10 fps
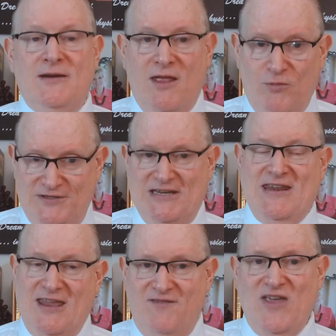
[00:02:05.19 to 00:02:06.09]
In other words, they
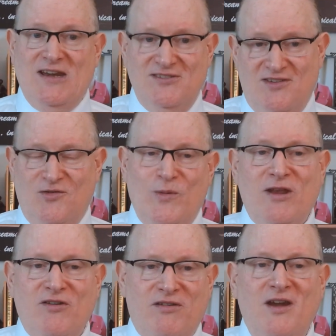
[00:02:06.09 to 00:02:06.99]
take advantage of the
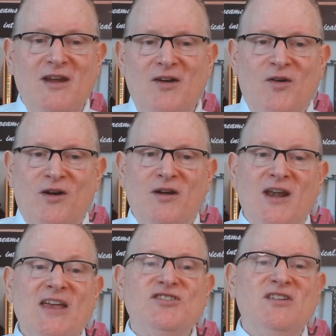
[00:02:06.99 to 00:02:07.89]
weaker or
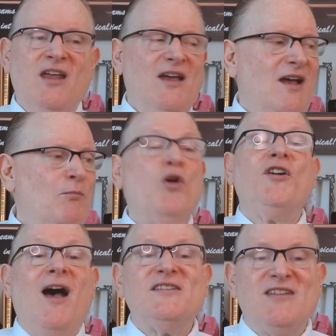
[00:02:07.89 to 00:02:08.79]
less, uh, more
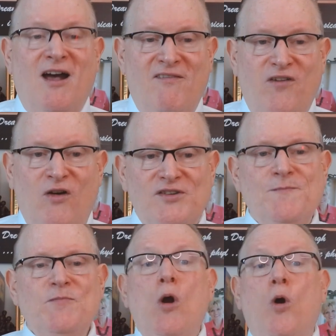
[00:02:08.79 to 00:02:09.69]
docile folks,
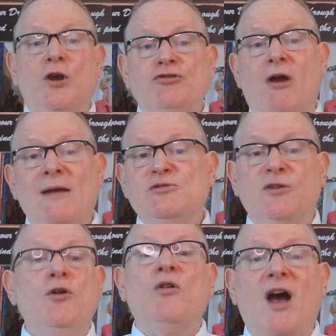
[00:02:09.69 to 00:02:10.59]
or tribes
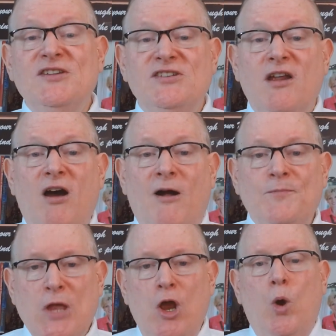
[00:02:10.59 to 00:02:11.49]
with no gods at
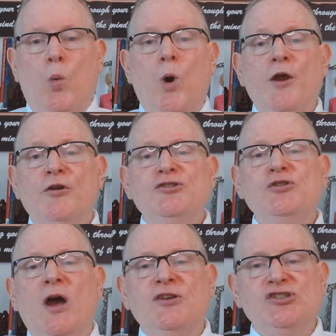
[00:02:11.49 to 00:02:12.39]
all. Warriors
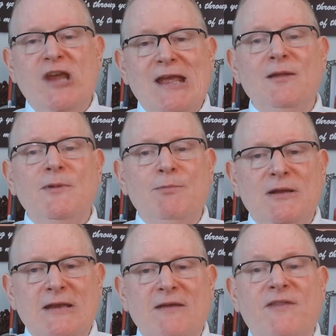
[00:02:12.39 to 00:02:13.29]
who unshakably
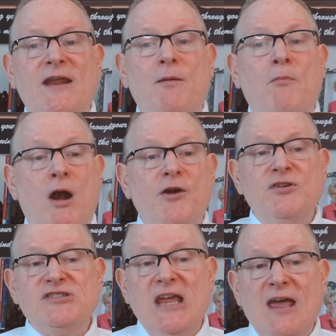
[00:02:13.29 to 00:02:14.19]
believe that a
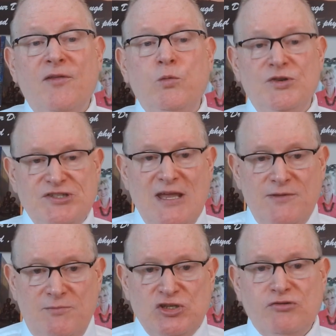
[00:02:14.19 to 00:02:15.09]
martyr's death will
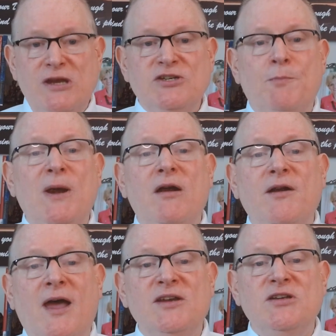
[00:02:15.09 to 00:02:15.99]
send them straight to
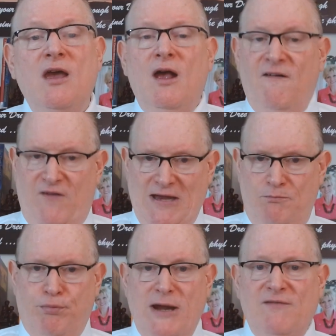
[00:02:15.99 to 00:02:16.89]
paradise
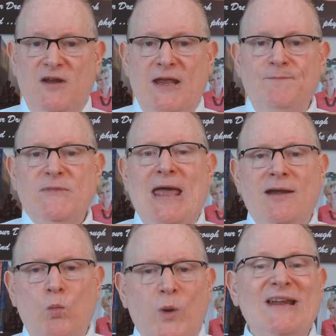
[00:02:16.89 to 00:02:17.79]
fight bravely
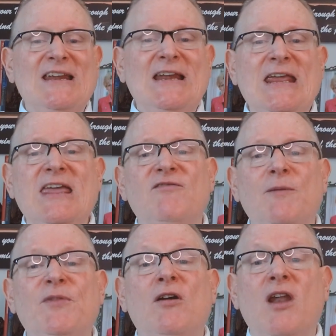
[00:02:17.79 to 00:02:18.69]
and willingly give
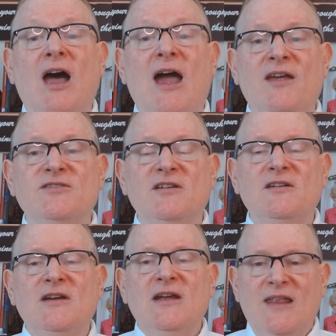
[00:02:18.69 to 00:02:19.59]
up their lives.
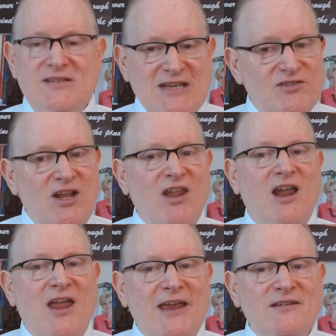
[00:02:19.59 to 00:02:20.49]
That sounds a
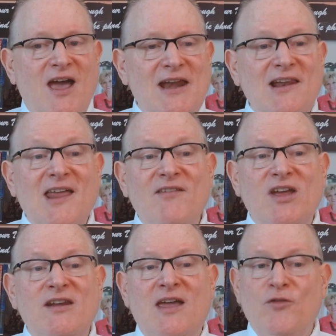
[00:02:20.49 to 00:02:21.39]
lot like 9
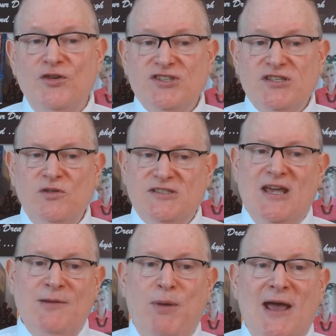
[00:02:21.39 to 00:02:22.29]
11 and those
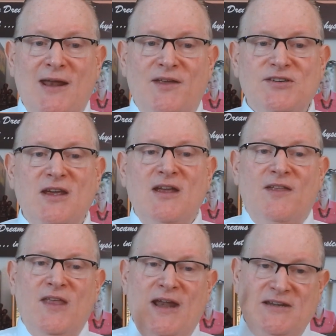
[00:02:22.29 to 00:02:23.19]
suicide pilots
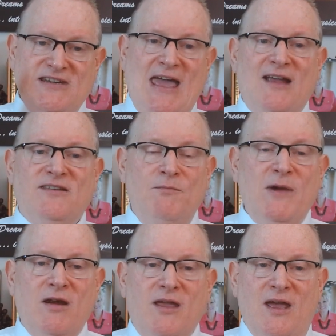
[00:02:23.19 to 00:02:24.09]
that attacked
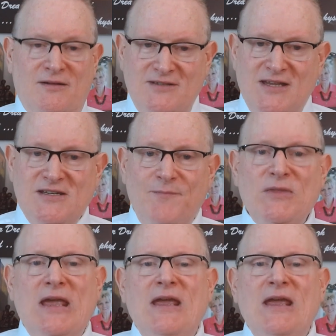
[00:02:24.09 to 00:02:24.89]
America, doesn't it?